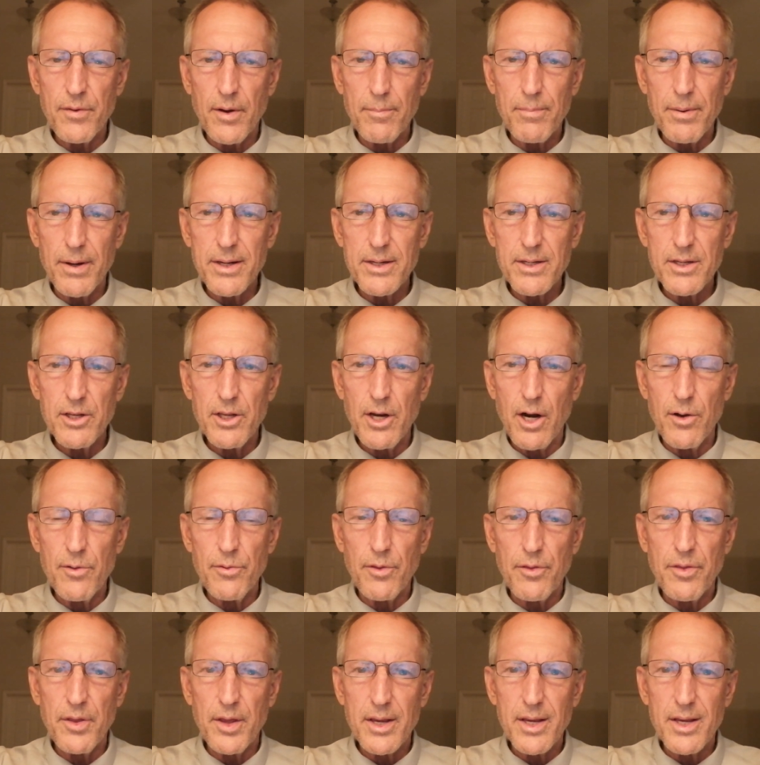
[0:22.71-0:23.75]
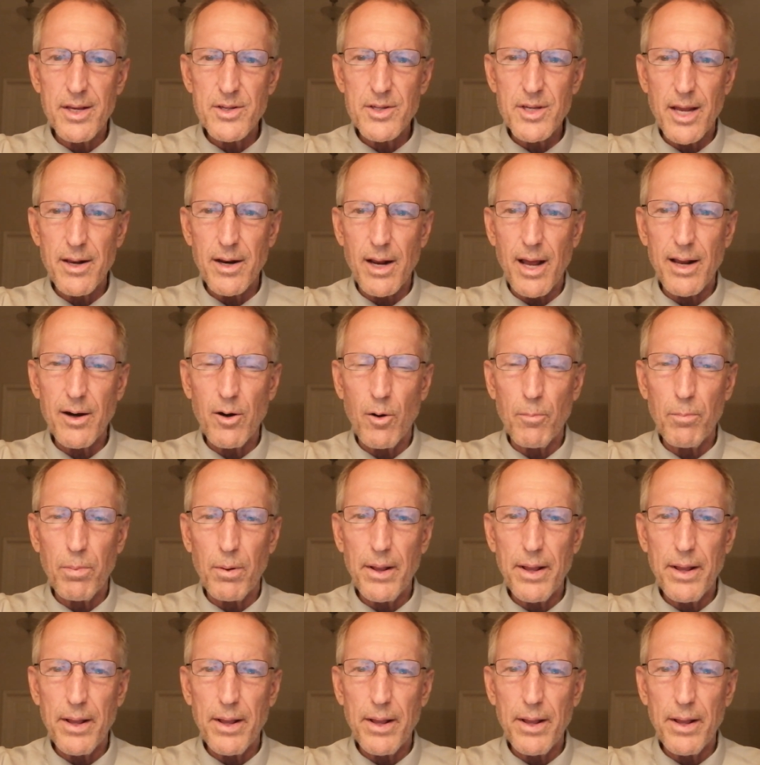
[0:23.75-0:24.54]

but the thing is, I don't